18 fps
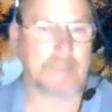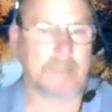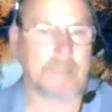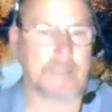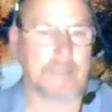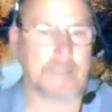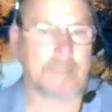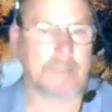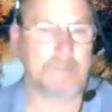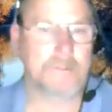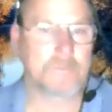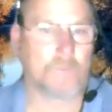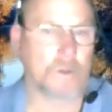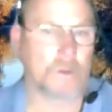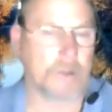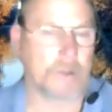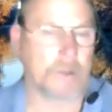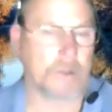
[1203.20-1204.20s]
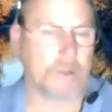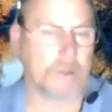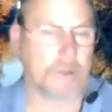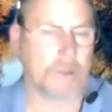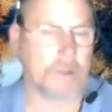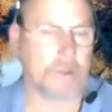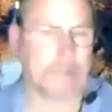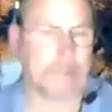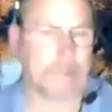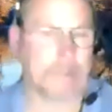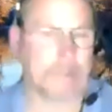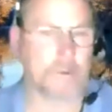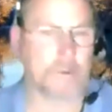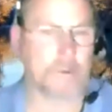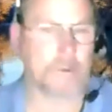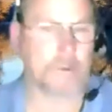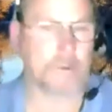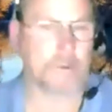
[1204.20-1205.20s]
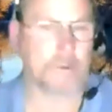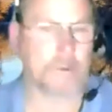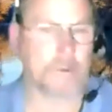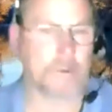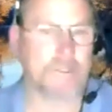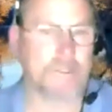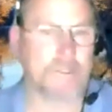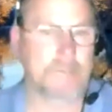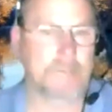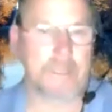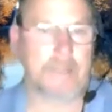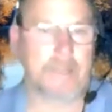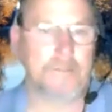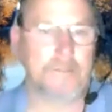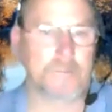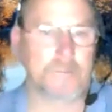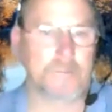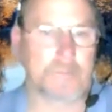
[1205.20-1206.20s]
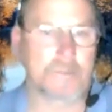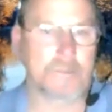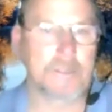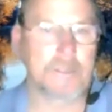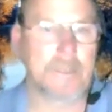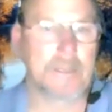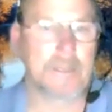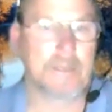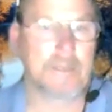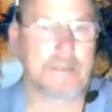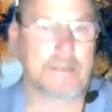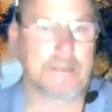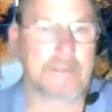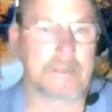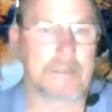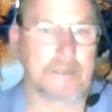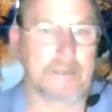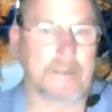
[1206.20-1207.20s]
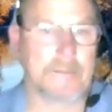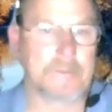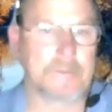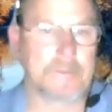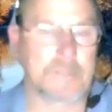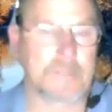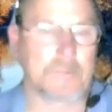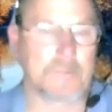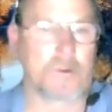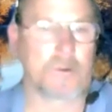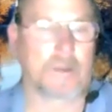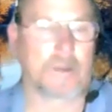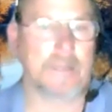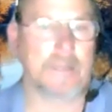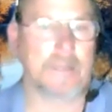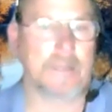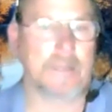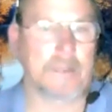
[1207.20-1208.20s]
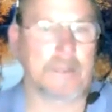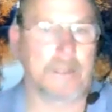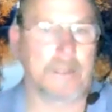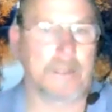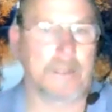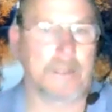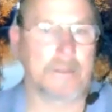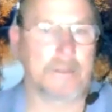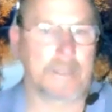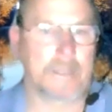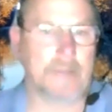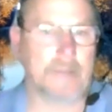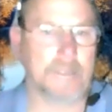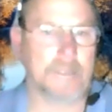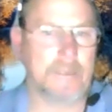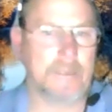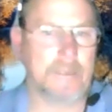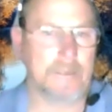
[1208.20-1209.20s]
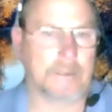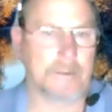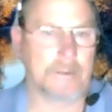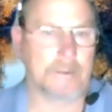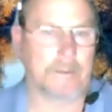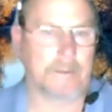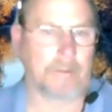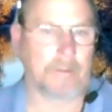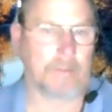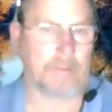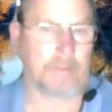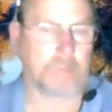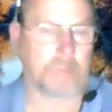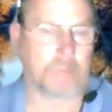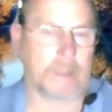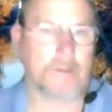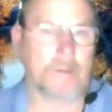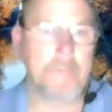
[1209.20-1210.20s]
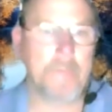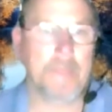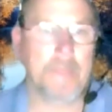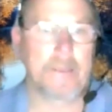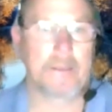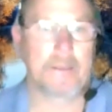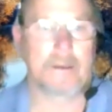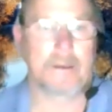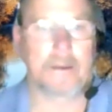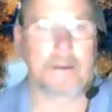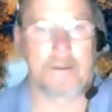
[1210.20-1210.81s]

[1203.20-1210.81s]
You view the documents. When you have a question, contact one of the city council members. Similarly, in the county of Blanco,